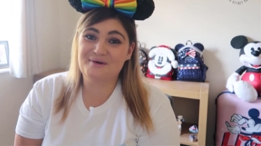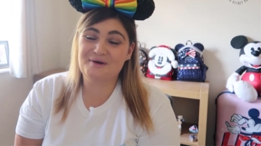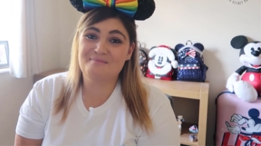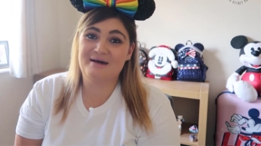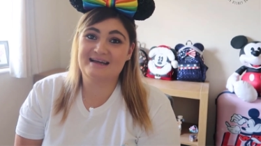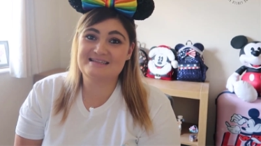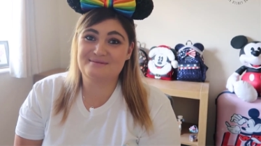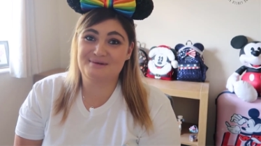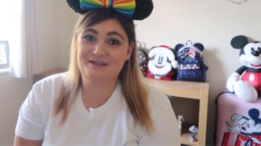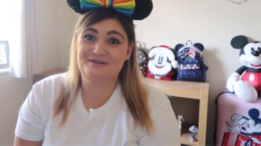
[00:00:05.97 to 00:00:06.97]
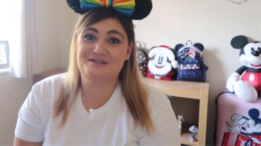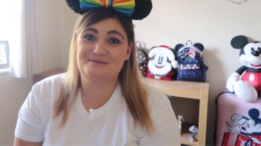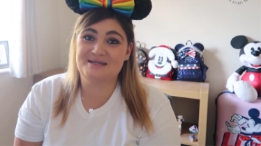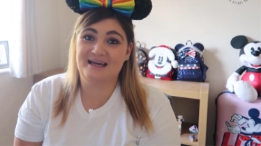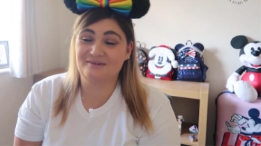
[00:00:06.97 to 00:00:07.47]
welcome back to my
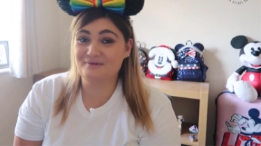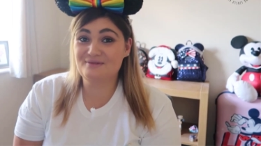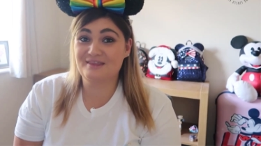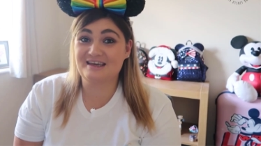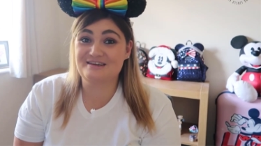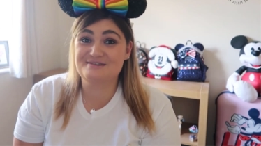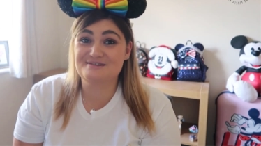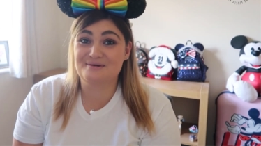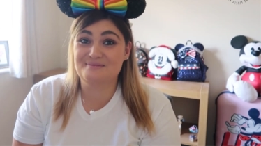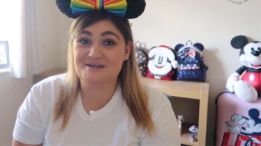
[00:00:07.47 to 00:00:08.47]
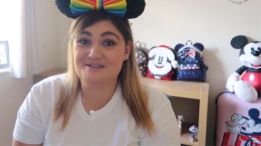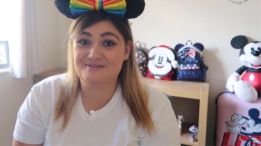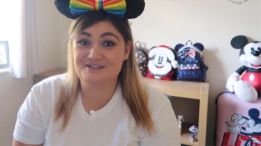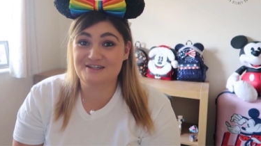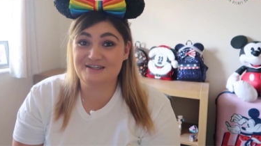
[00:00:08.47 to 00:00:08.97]
YouTube channel. Thank you so much
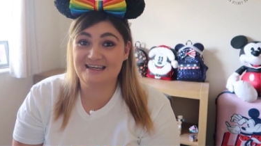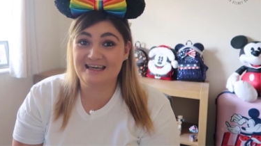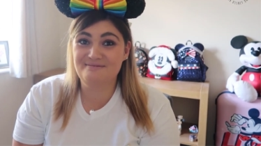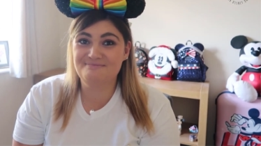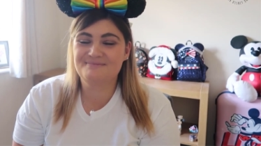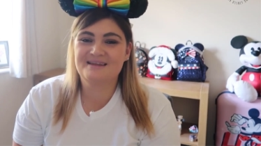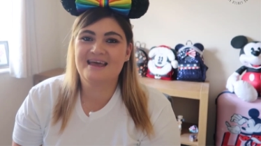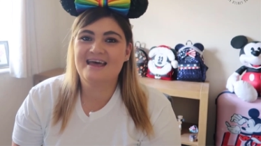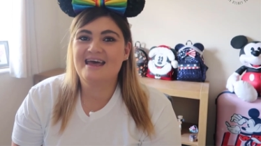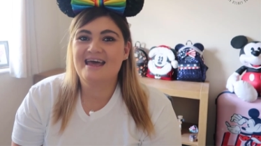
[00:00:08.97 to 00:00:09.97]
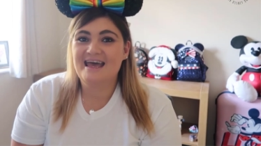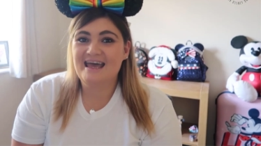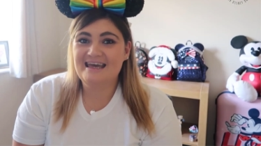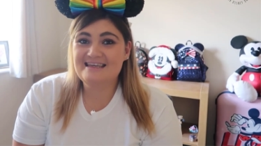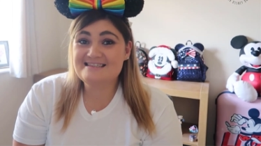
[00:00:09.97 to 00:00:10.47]
for tuning in.
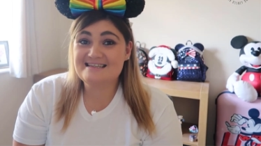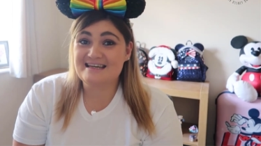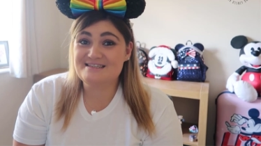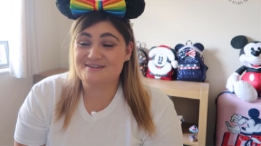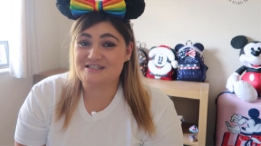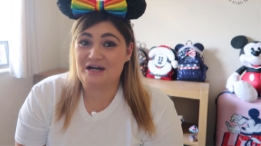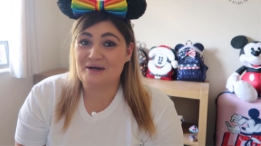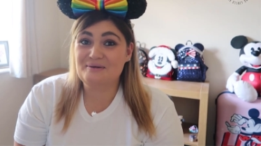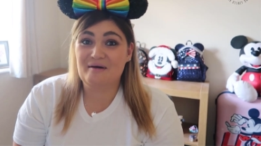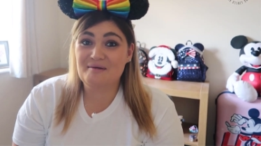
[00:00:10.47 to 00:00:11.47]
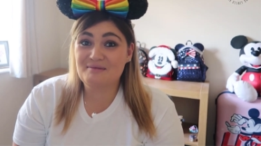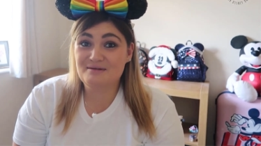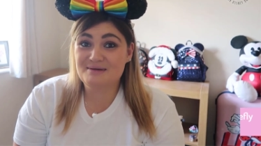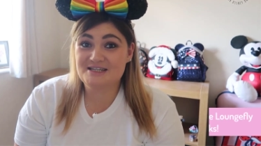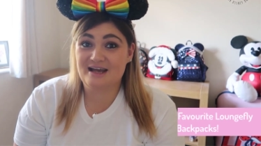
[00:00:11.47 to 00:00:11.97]
In today's video, I'm
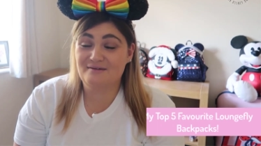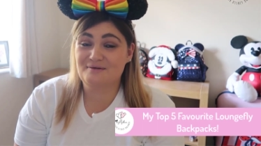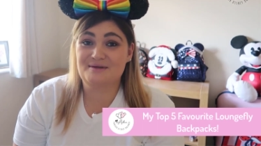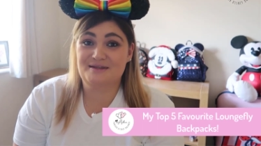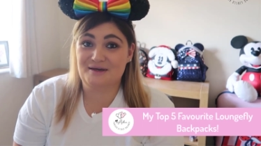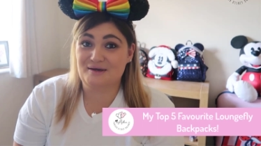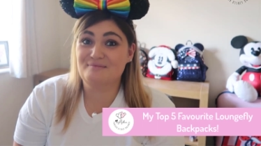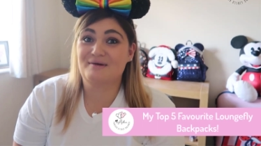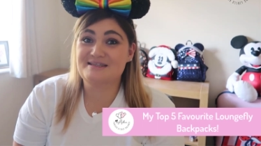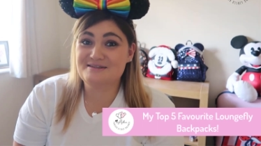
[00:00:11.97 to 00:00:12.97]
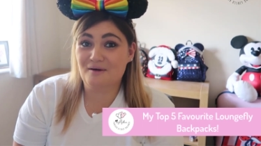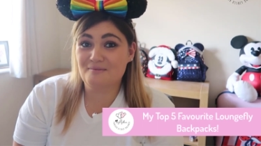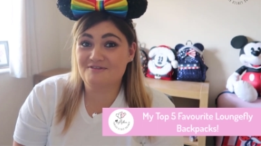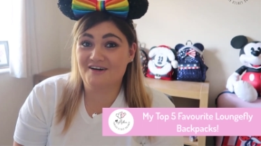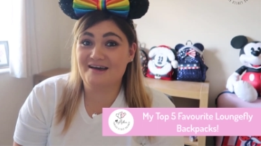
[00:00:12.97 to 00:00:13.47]
going to be sharing with you my
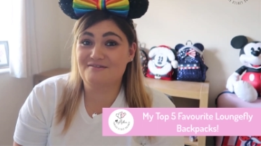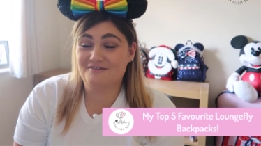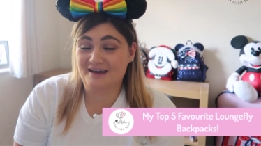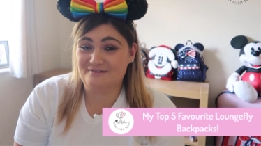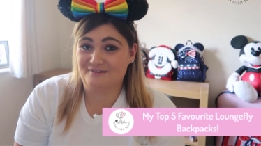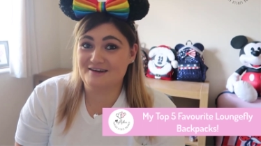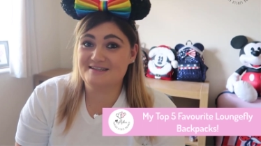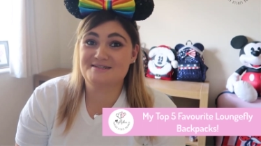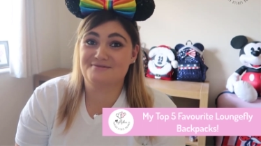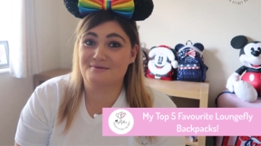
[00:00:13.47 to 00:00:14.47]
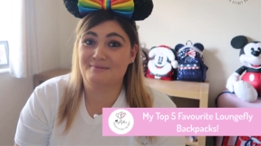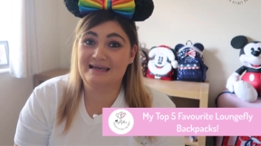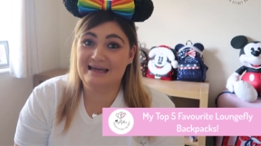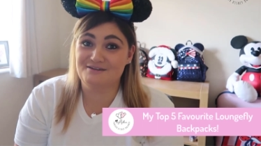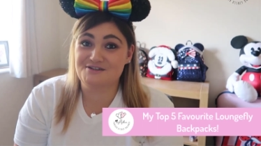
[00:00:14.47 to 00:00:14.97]
top 5 favourites from my
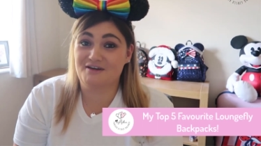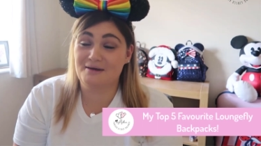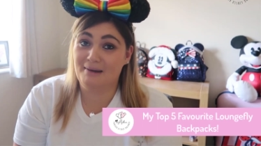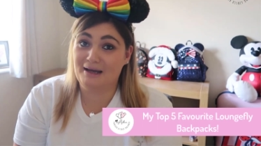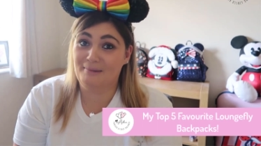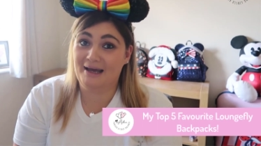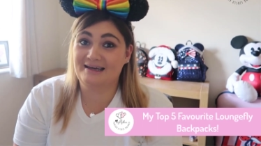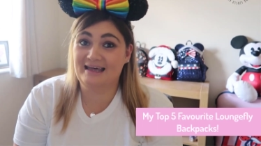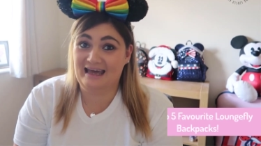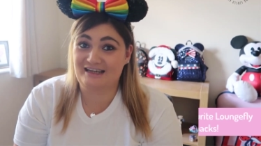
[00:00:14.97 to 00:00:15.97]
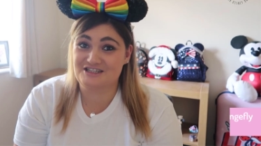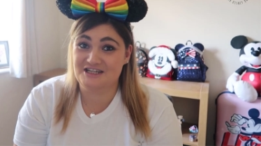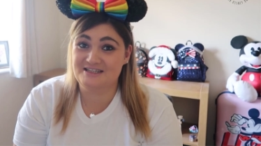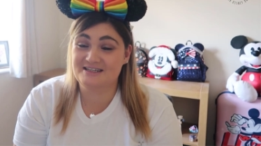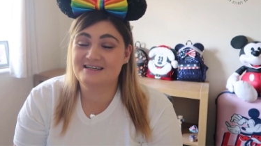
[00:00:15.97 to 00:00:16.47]
Loungefly backpack
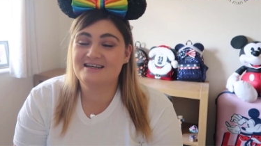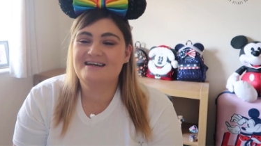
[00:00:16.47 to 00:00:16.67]
collection.